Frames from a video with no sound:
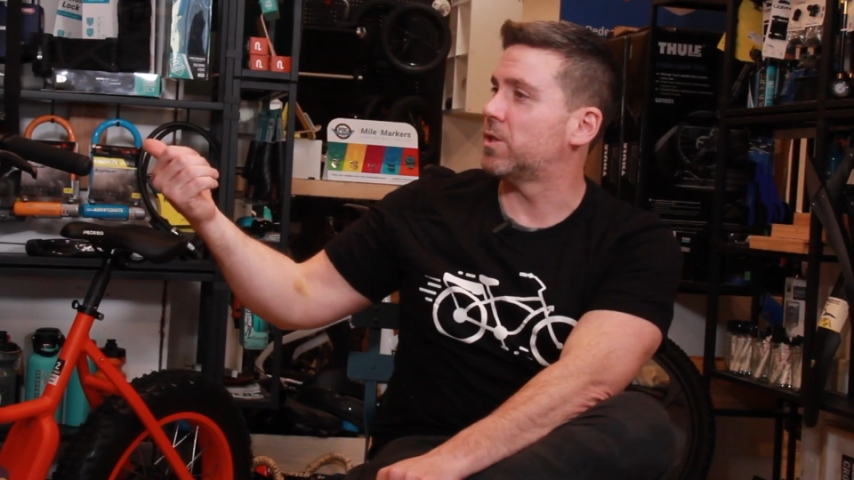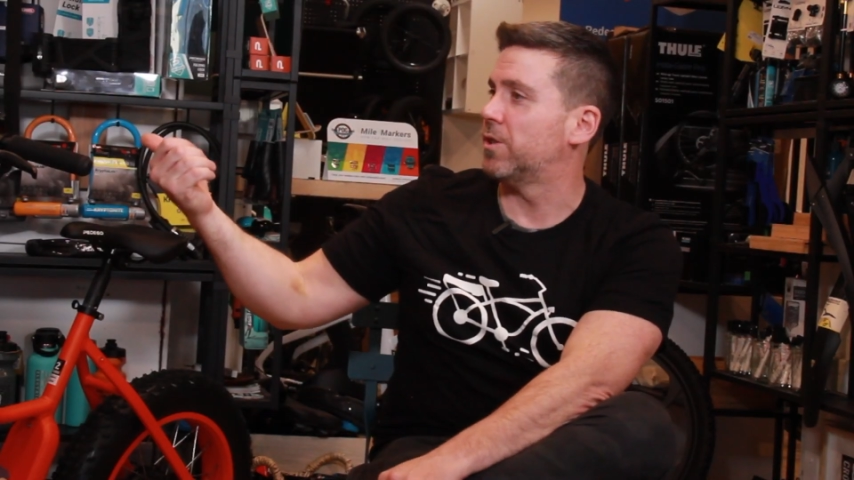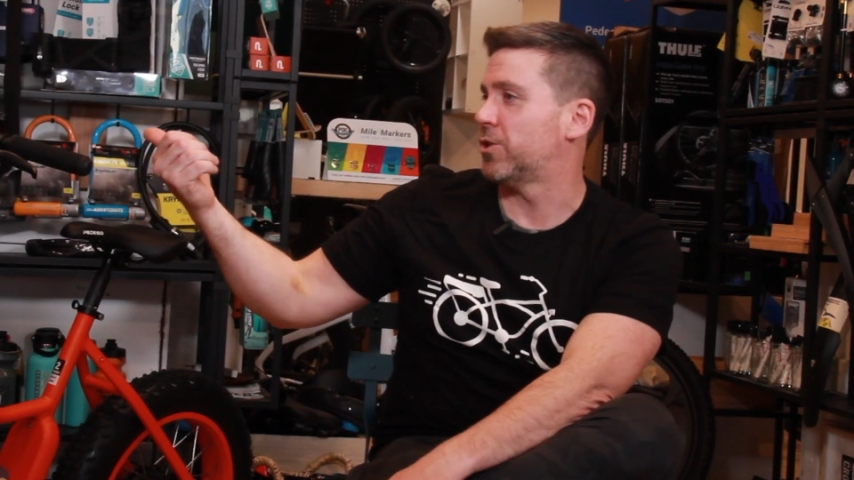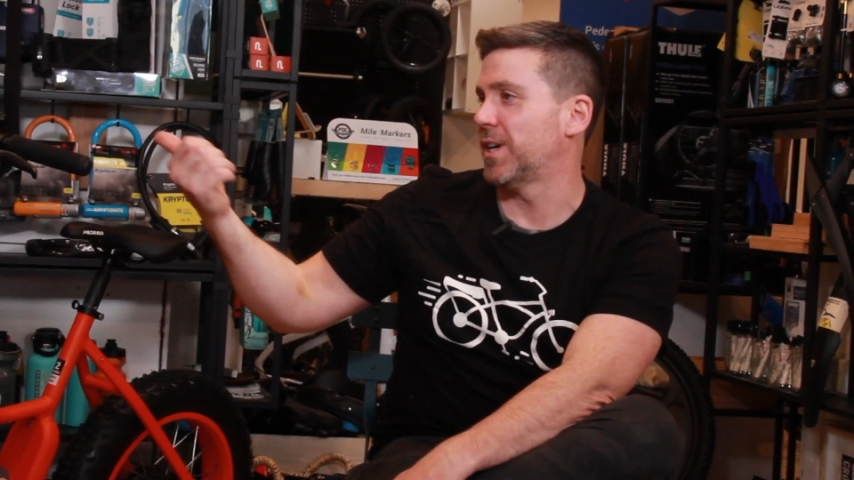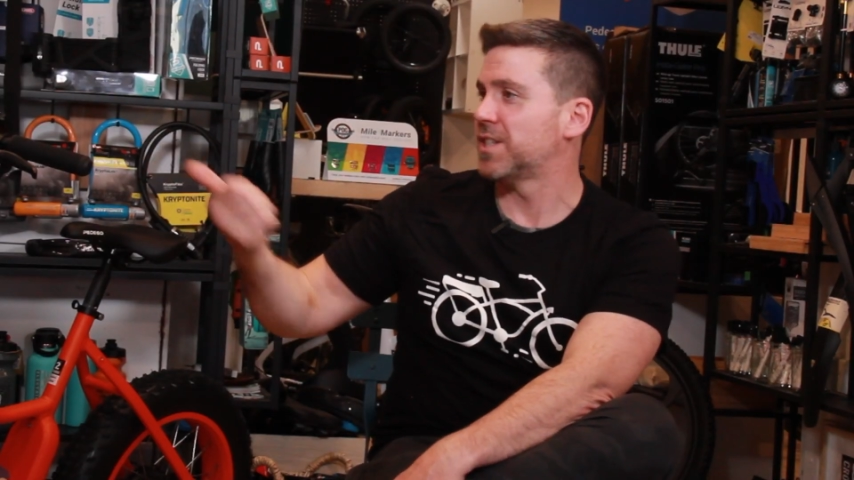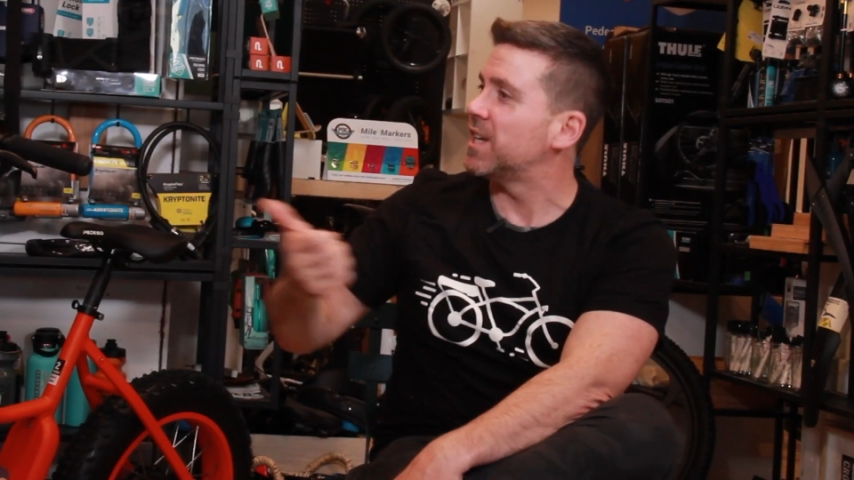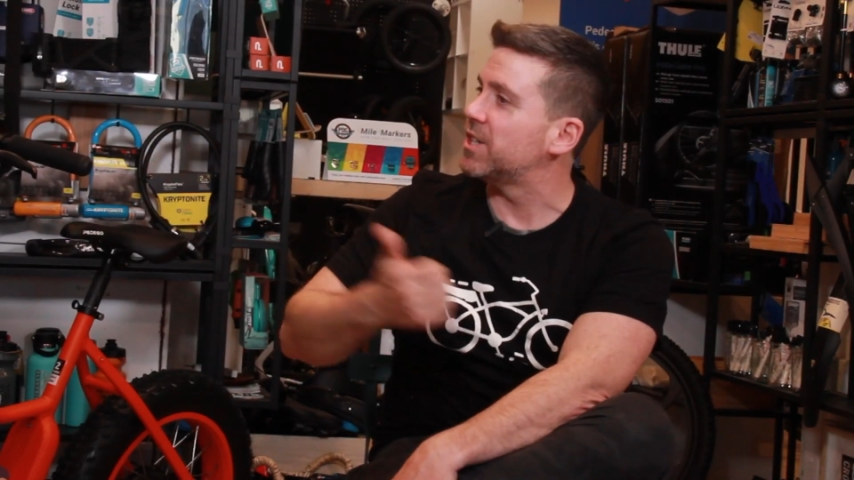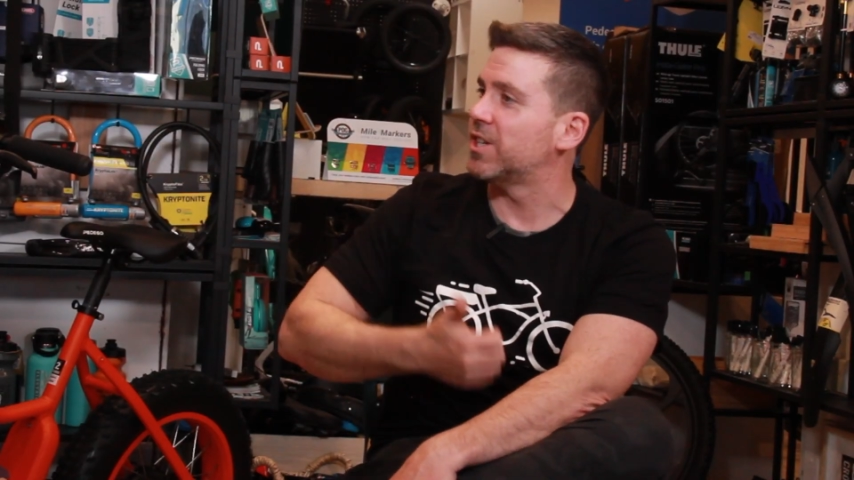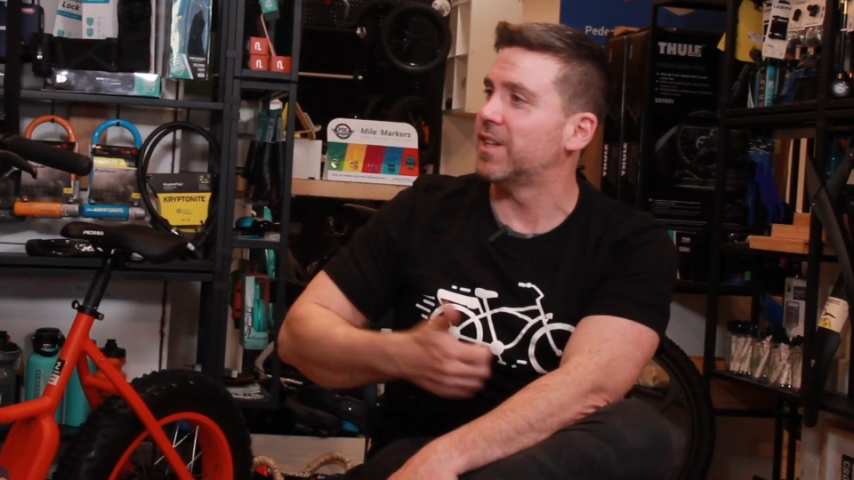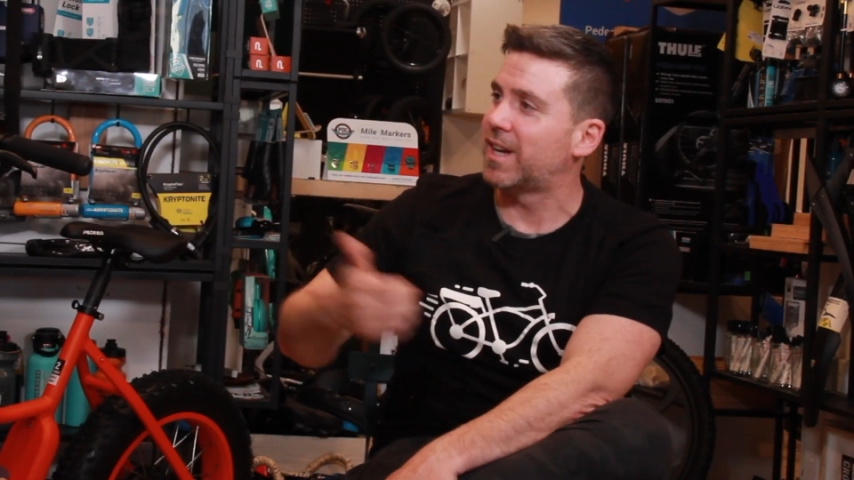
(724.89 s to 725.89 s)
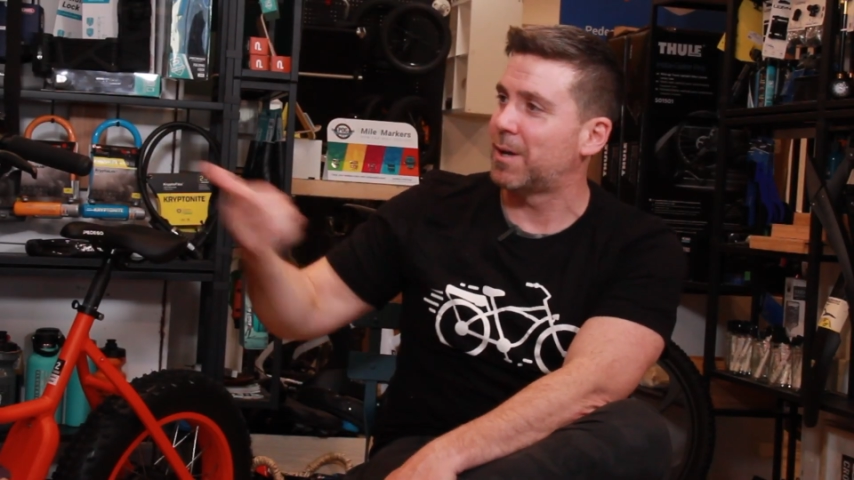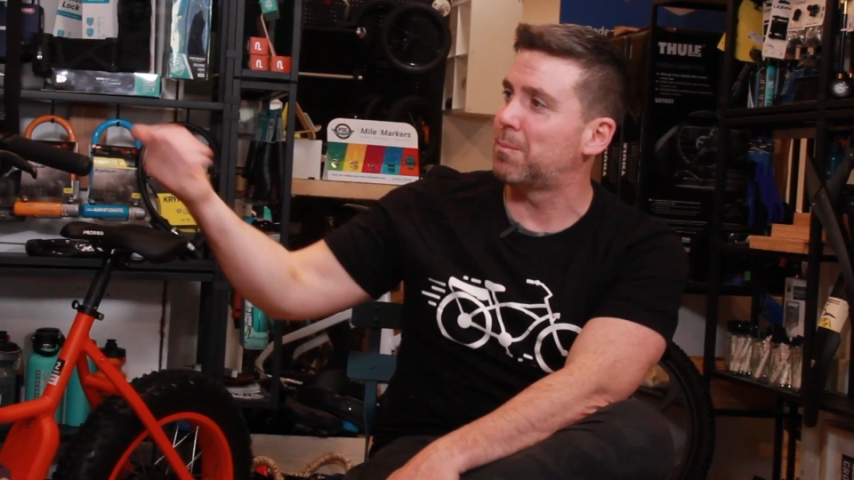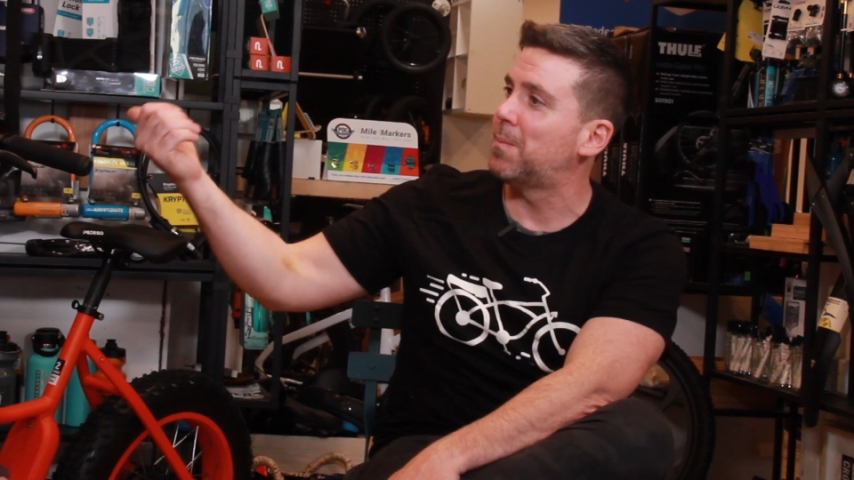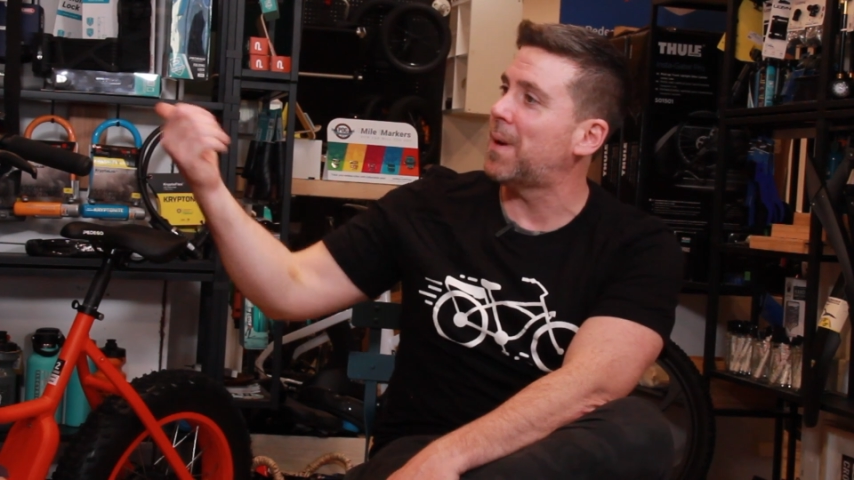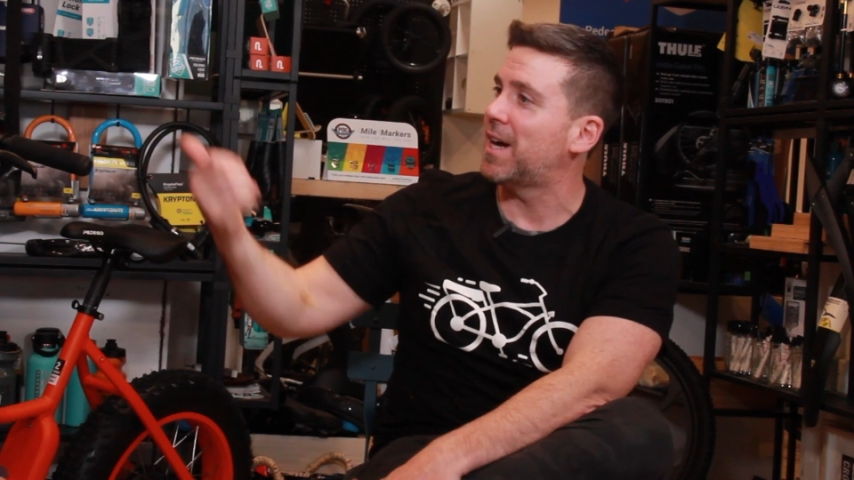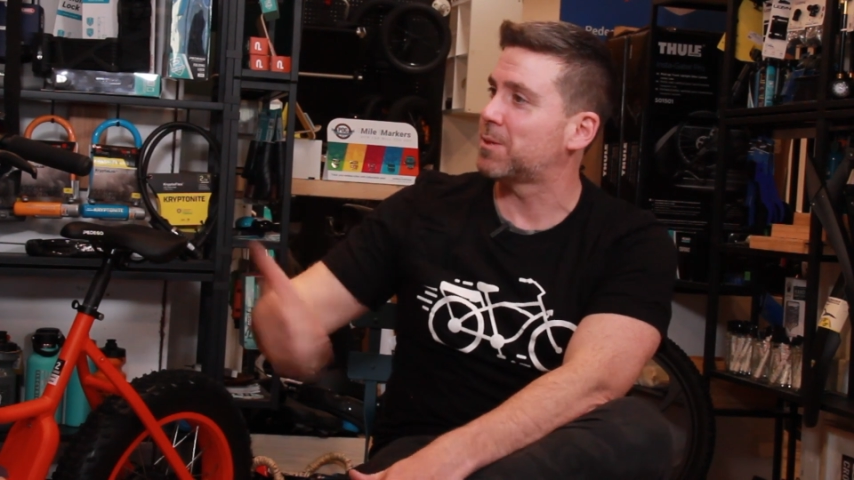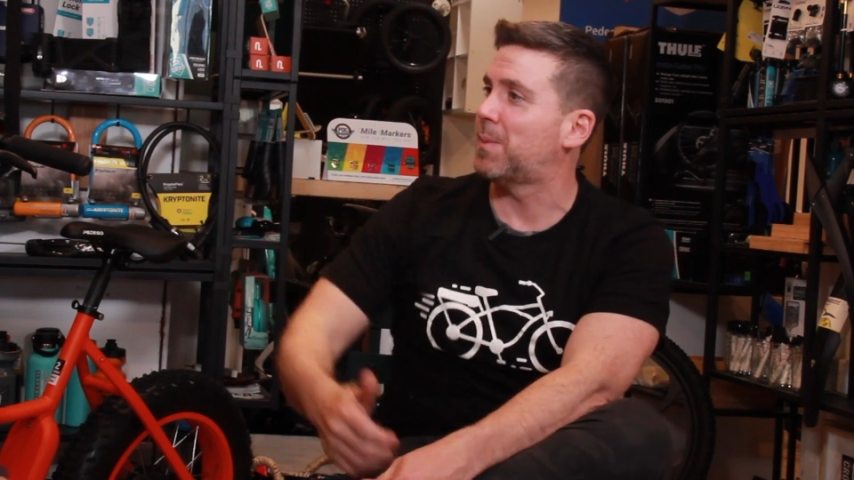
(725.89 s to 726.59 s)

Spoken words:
to the train station that I pass